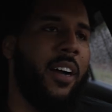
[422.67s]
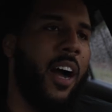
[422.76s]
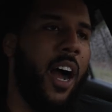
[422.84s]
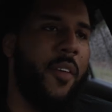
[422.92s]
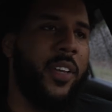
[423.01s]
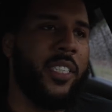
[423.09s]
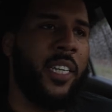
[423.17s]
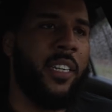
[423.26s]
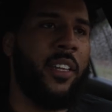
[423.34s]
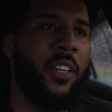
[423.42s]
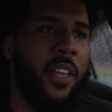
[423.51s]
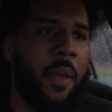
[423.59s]
obviously
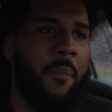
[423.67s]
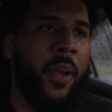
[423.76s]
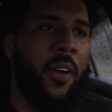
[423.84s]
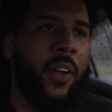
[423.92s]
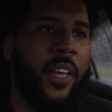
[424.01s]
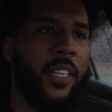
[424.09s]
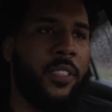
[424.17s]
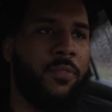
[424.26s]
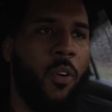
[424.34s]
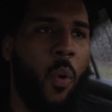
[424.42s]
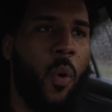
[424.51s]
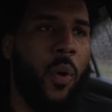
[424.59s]
none of the Americans,
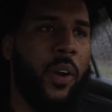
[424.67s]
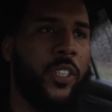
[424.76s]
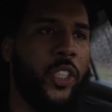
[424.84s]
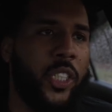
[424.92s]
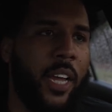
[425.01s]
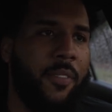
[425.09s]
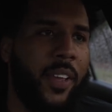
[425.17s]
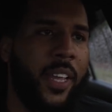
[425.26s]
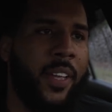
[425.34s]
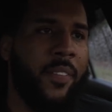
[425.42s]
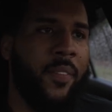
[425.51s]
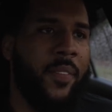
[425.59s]
Ford,
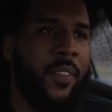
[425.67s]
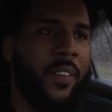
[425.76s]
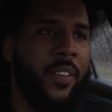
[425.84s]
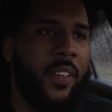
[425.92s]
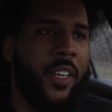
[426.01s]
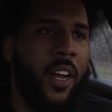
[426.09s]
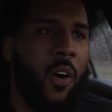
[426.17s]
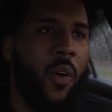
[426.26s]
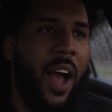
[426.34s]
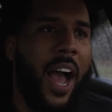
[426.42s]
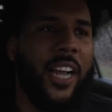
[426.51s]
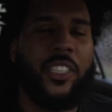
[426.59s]
Chevy, you know,
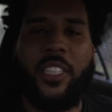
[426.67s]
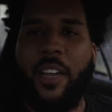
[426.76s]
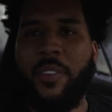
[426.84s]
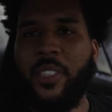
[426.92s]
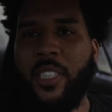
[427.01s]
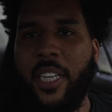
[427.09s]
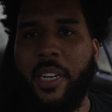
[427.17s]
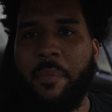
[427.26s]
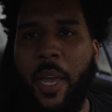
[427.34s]
I just haven't seen it.